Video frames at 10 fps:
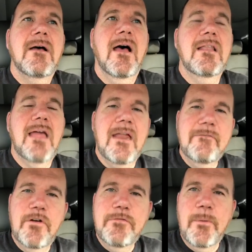a lot
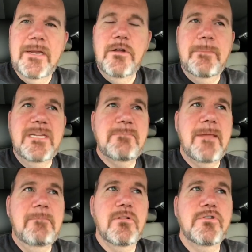of overweight and obese
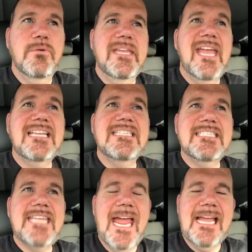people are doing
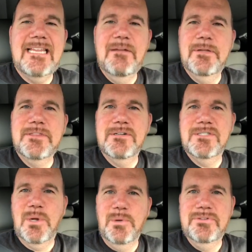exactly what they're
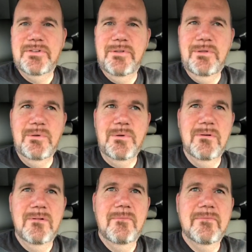told to do.
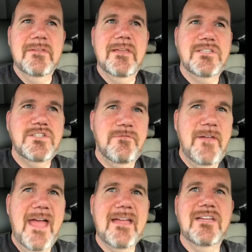Cut your
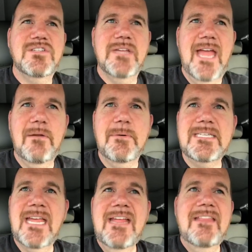fat, cut your
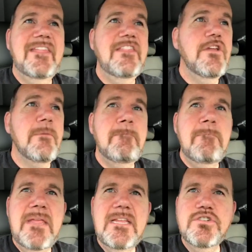calories. Then they're
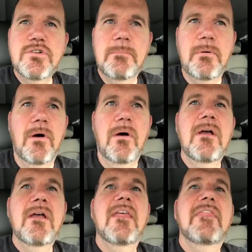miserable.
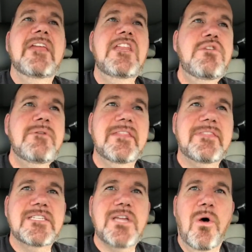Then you get
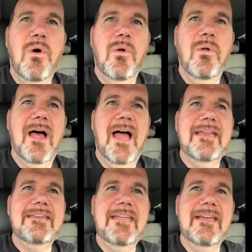this whole
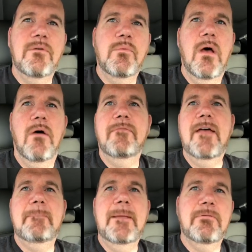idea, well,
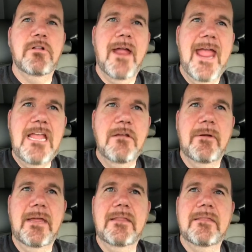fat people are
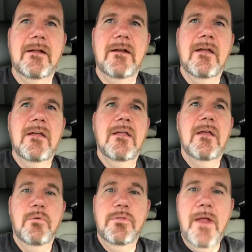angry and they're,
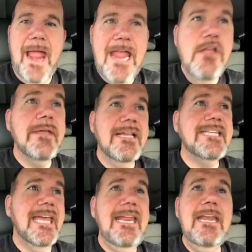well, they're angry because
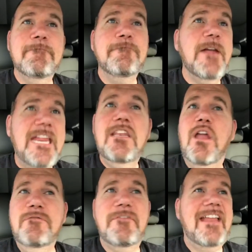they got to eat a freaking
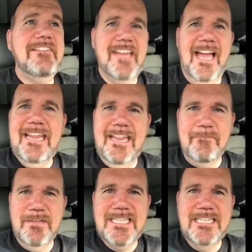low-fat
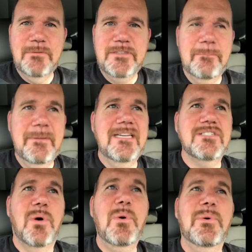diet because that's what they're being
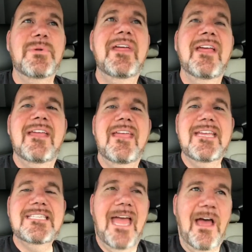told
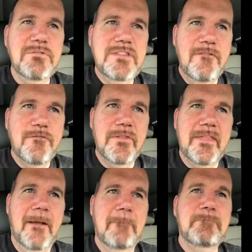is healthy for
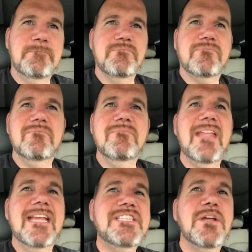them.
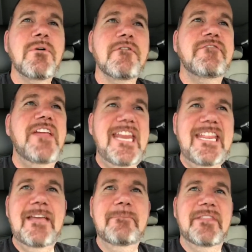And so we're
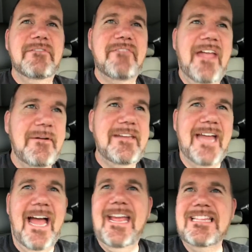feeding them the very
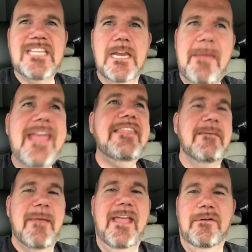diet that's going to make
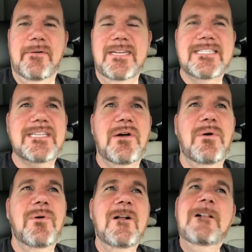them angry. So